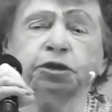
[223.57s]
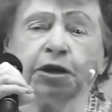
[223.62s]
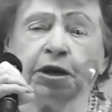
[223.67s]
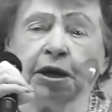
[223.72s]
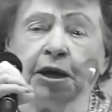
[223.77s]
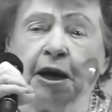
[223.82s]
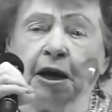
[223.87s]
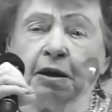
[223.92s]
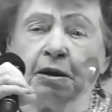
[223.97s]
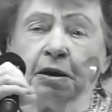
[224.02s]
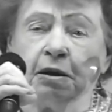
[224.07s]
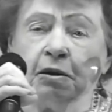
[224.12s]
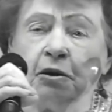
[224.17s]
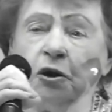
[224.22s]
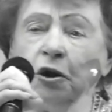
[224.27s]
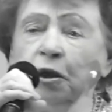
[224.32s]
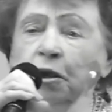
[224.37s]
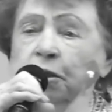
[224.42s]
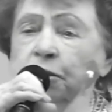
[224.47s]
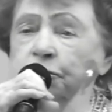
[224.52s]
again.
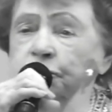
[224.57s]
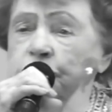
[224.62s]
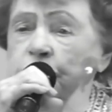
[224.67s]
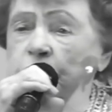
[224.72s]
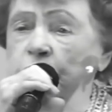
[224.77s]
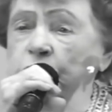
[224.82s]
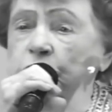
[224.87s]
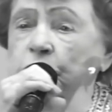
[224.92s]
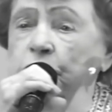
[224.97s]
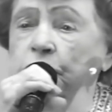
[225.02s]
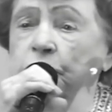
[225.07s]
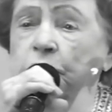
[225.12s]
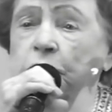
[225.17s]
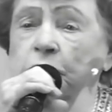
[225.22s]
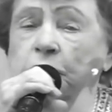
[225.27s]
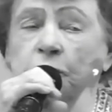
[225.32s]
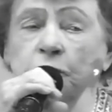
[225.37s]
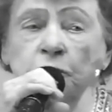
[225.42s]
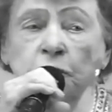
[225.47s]
Sure you do.